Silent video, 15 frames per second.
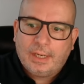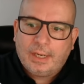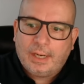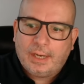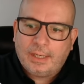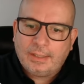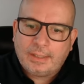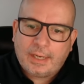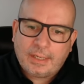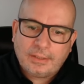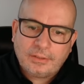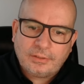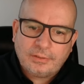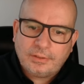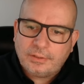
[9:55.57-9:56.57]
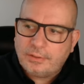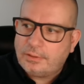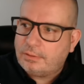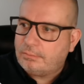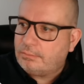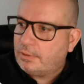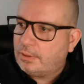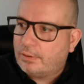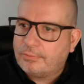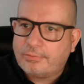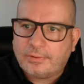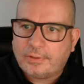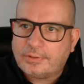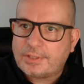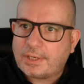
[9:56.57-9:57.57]
And then, you know,
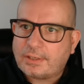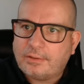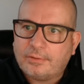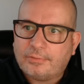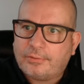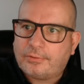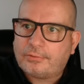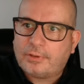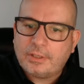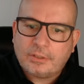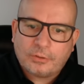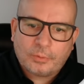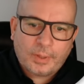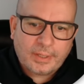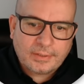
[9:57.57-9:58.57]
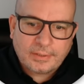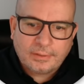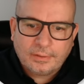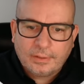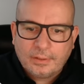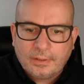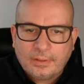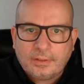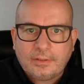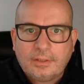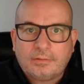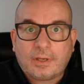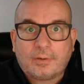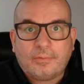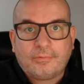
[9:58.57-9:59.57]
for the sake of £3, you
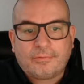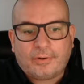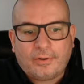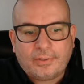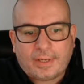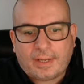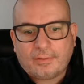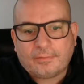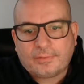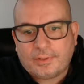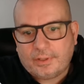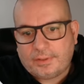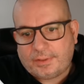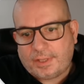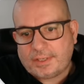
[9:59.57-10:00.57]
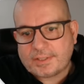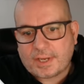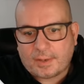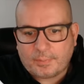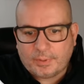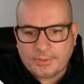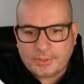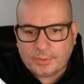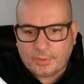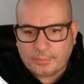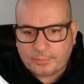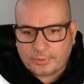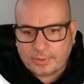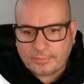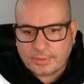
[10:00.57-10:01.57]
go and find out that this happened to it
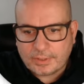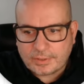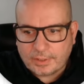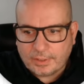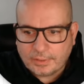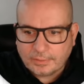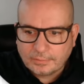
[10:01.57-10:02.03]
previously.